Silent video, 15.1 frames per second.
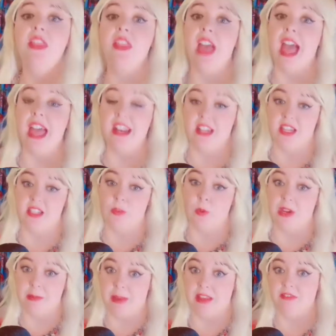That is
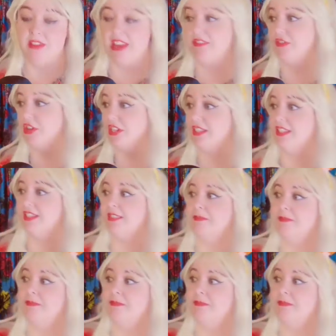one of my favorites.